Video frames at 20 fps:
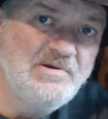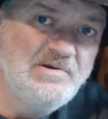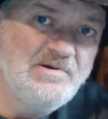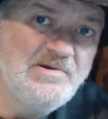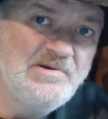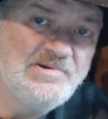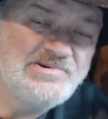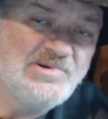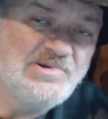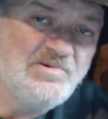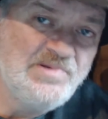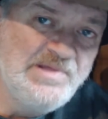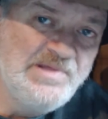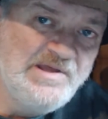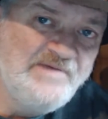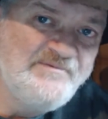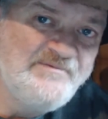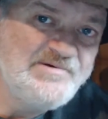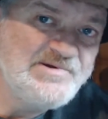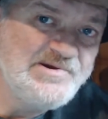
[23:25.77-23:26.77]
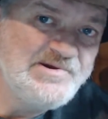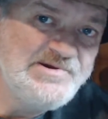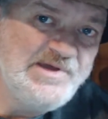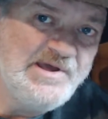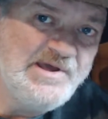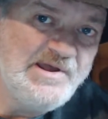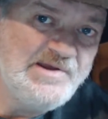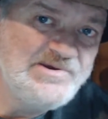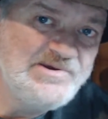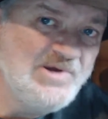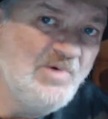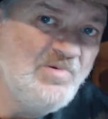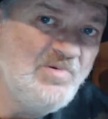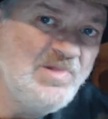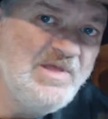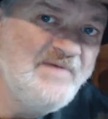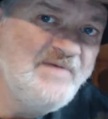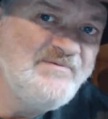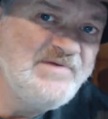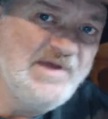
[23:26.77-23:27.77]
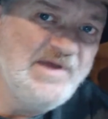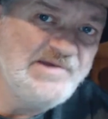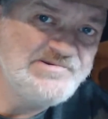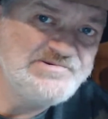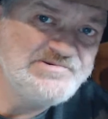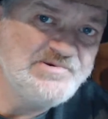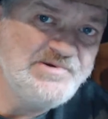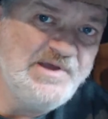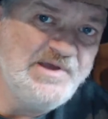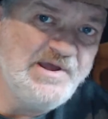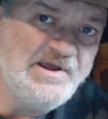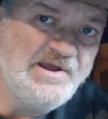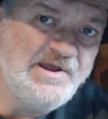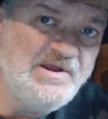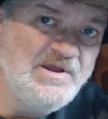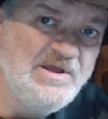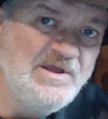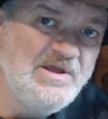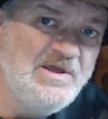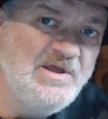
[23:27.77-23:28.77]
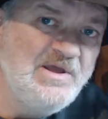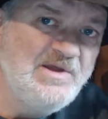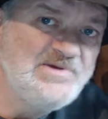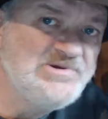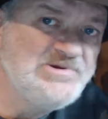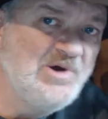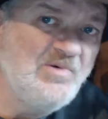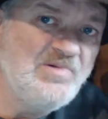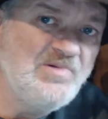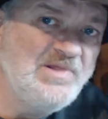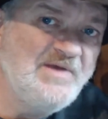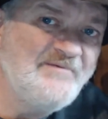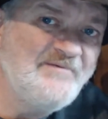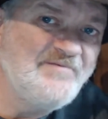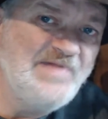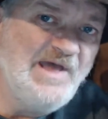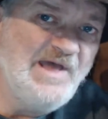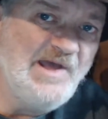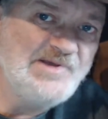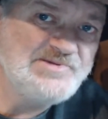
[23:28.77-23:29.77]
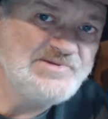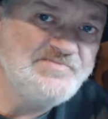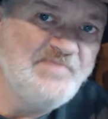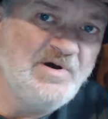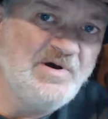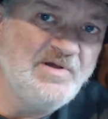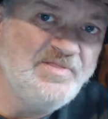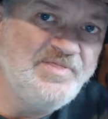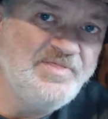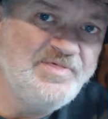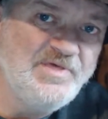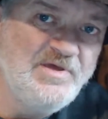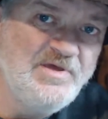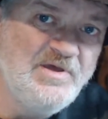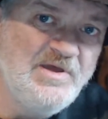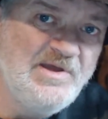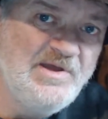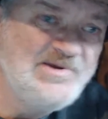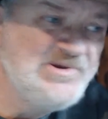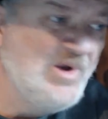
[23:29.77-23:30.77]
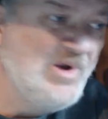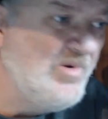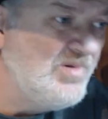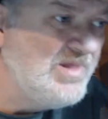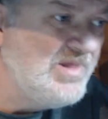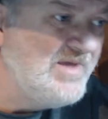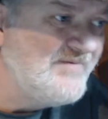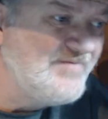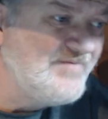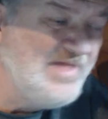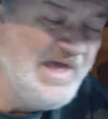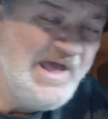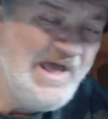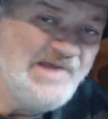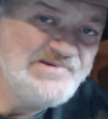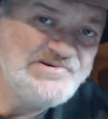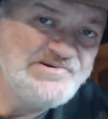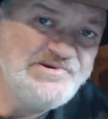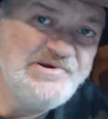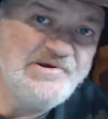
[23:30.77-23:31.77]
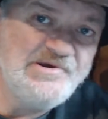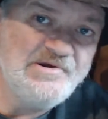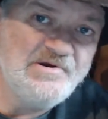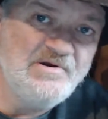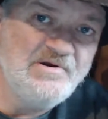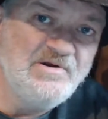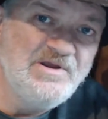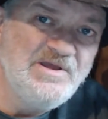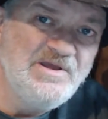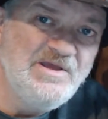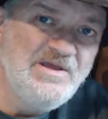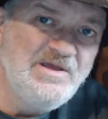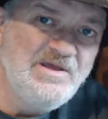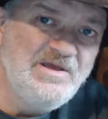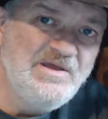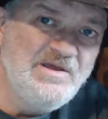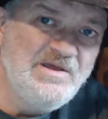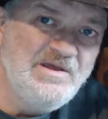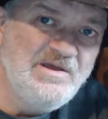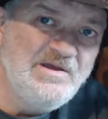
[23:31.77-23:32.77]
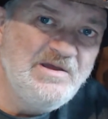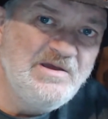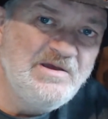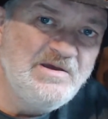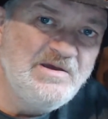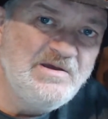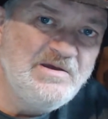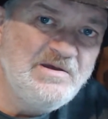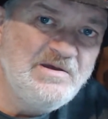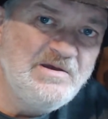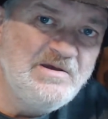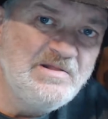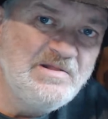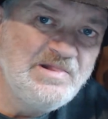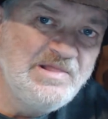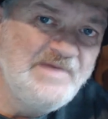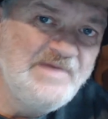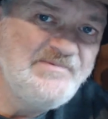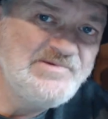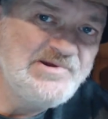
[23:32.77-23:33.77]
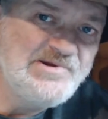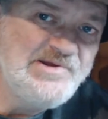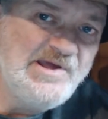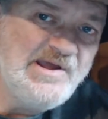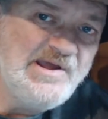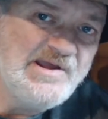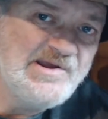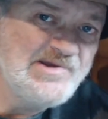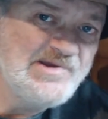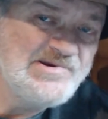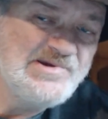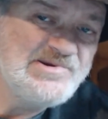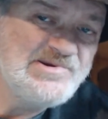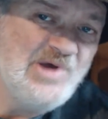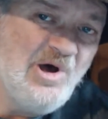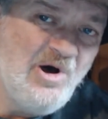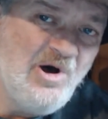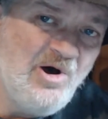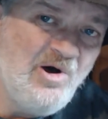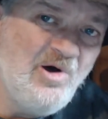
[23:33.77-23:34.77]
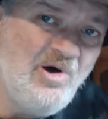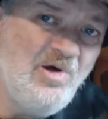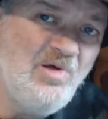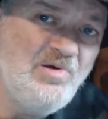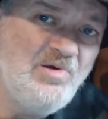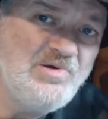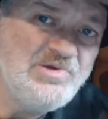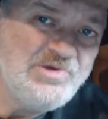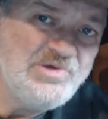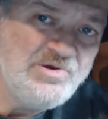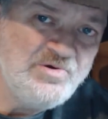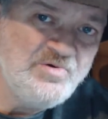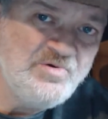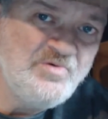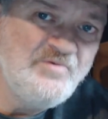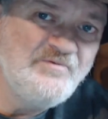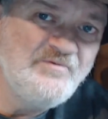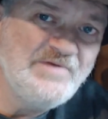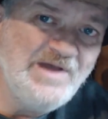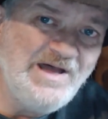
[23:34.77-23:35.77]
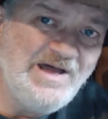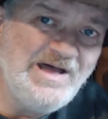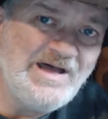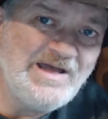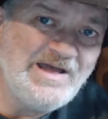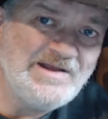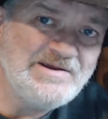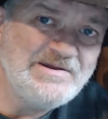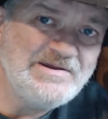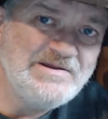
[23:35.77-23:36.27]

So live today. Don't live yesterday. Don't live last month. Don't live last year. Live today because it's all you've got.